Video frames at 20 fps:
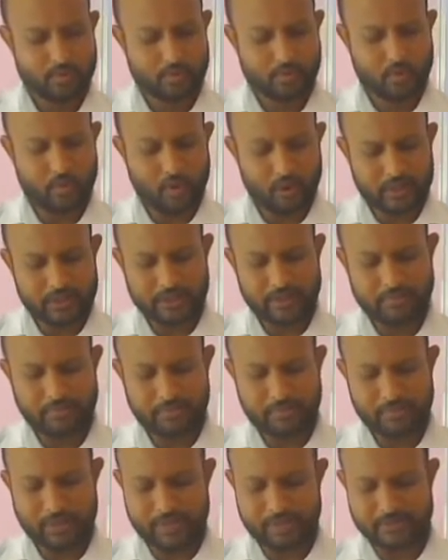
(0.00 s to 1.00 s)
All the
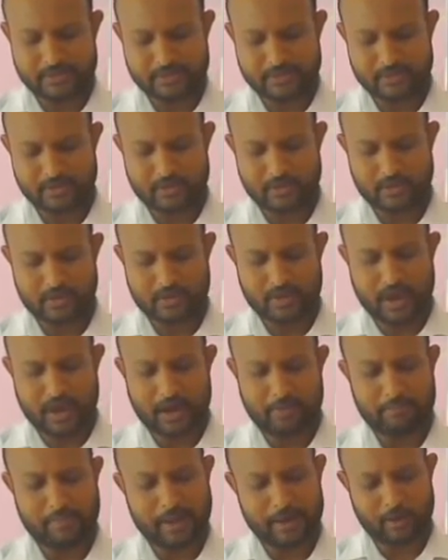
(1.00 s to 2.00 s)
living beings are
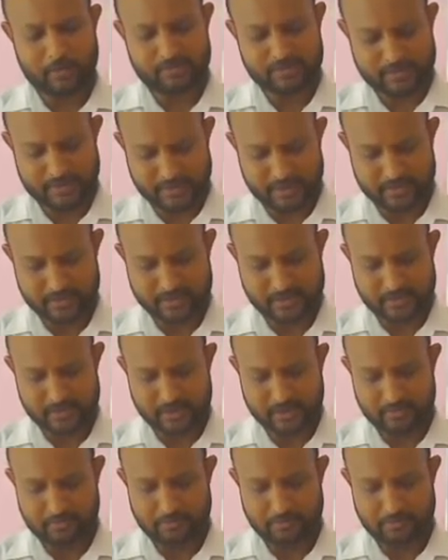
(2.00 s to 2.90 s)
made of cells,